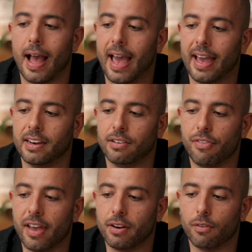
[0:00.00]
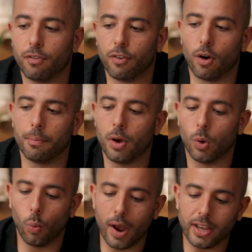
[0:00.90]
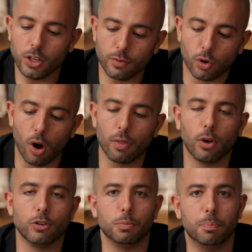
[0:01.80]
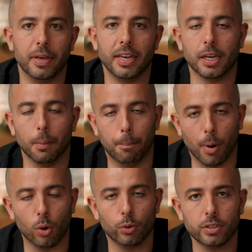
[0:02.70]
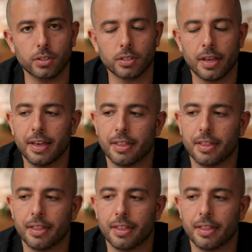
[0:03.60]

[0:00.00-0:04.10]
And then from where you've got those big boulders,